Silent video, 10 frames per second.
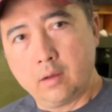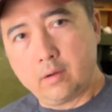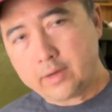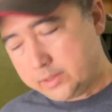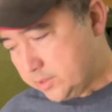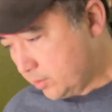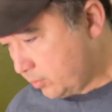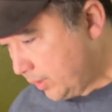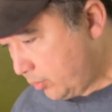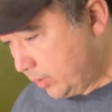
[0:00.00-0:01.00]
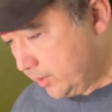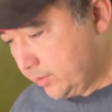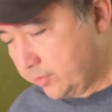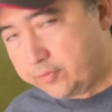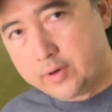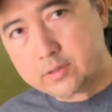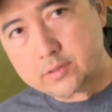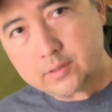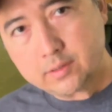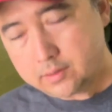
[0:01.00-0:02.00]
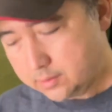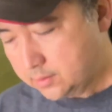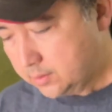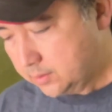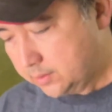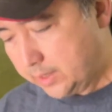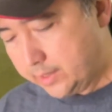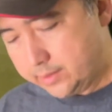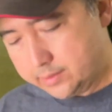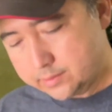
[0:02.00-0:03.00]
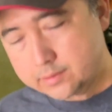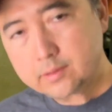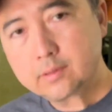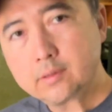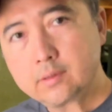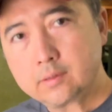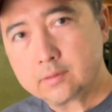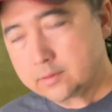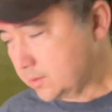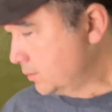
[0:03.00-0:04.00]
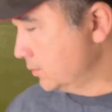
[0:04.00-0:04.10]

Okay, so what I want to do first today is to